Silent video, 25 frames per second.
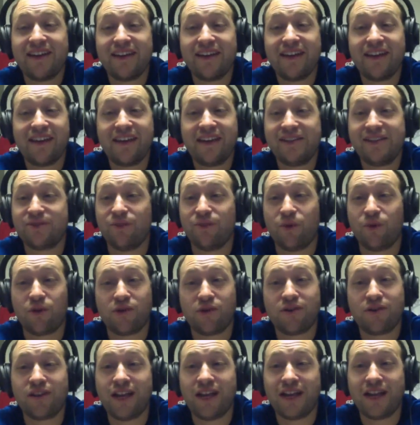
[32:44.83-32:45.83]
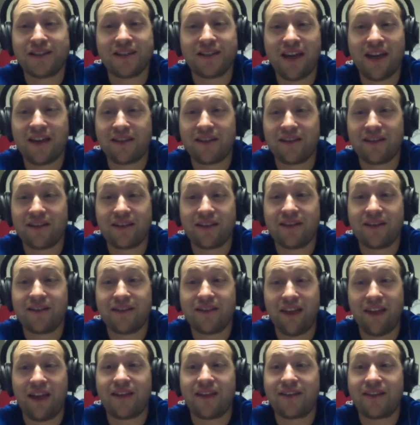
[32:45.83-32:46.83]
a world-class athlete.
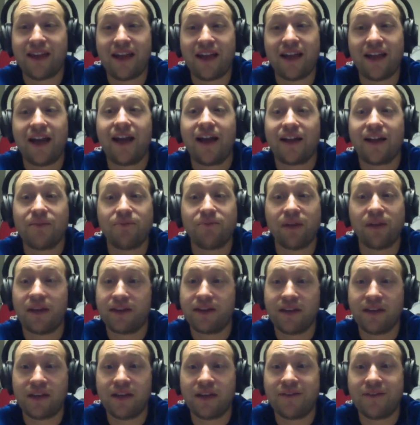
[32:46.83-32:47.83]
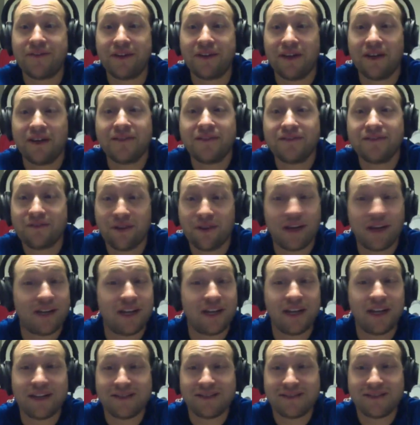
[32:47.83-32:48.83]
Like, that guy could play in the NFL right
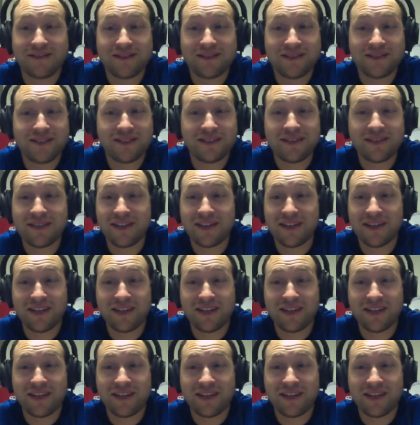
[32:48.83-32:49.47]
now. Like,